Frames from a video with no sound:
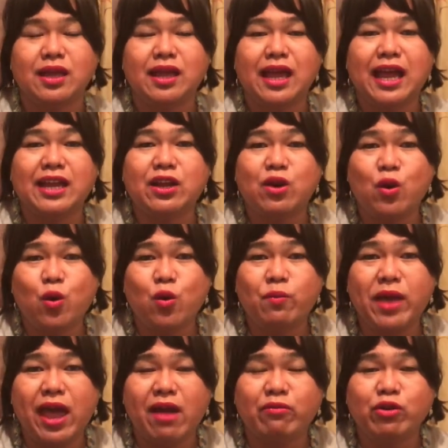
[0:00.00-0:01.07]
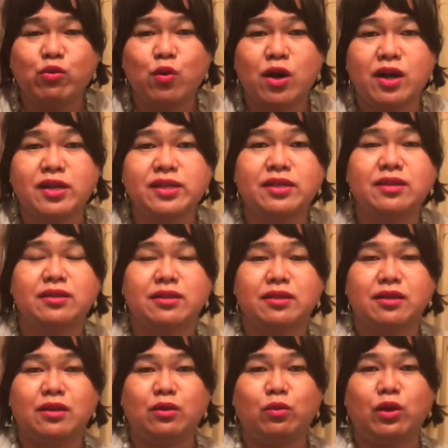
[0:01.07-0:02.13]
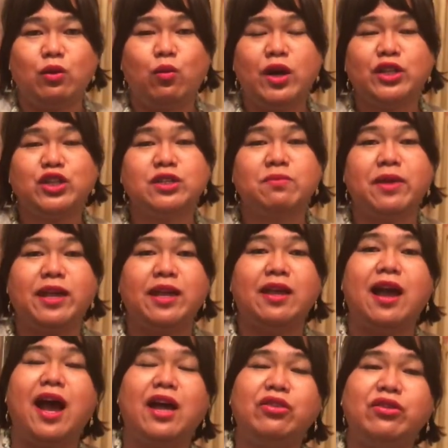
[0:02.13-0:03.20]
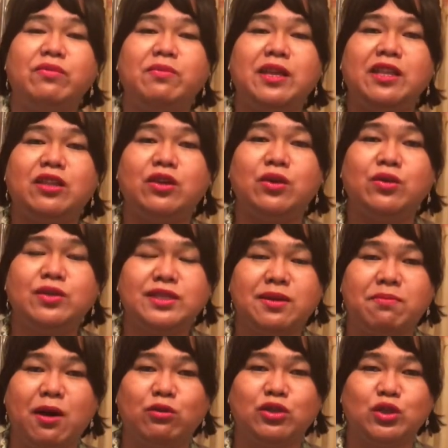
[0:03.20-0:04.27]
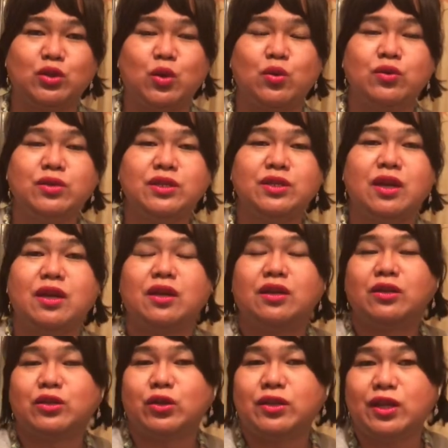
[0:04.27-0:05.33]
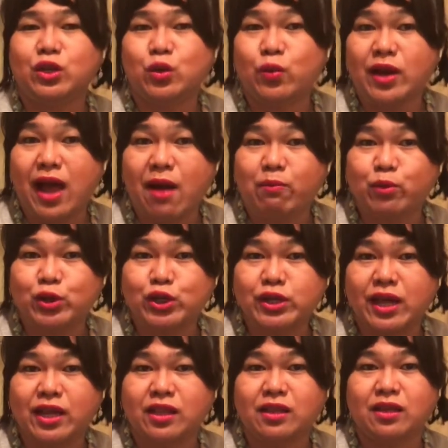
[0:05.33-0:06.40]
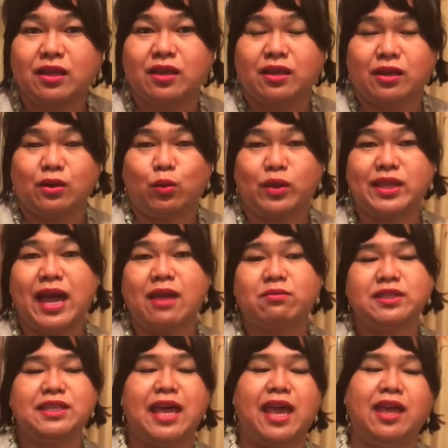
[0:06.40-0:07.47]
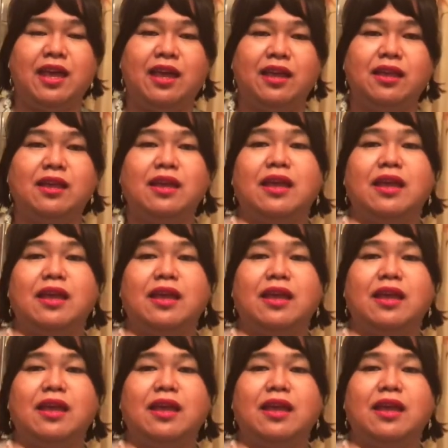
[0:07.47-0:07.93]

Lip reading: And I hope everyone will watch my other videos about stones so that you will appreciate what I am saying.